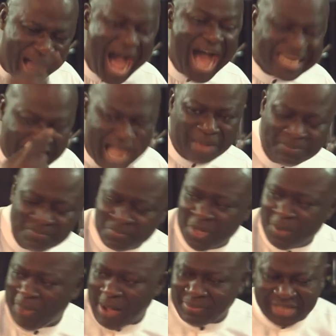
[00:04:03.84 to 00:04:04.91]
Adam.
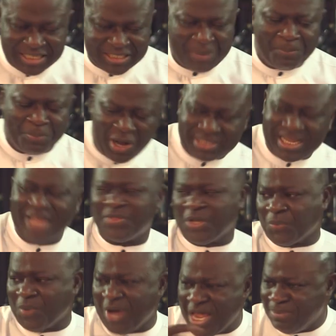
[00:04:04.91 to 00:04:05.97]
Bible says he brought out the
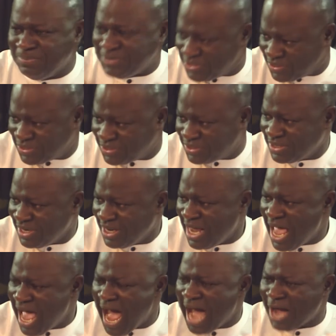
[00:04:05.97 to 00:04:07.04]
ribs,
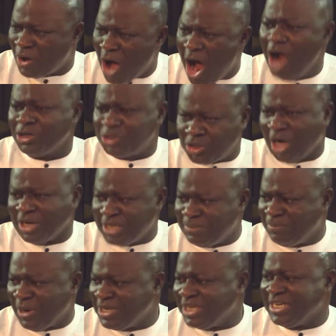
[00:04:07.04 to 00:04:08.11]
cultured it,
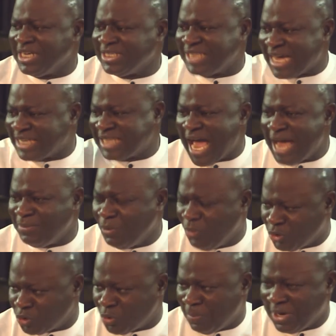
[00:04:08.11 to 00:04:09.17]
but it didn't take time. It
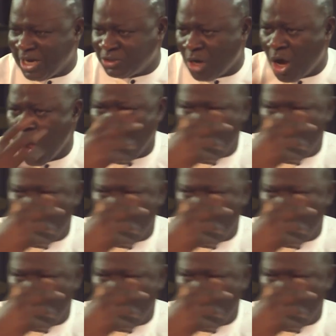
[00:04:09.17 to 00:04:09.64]
was supernatural.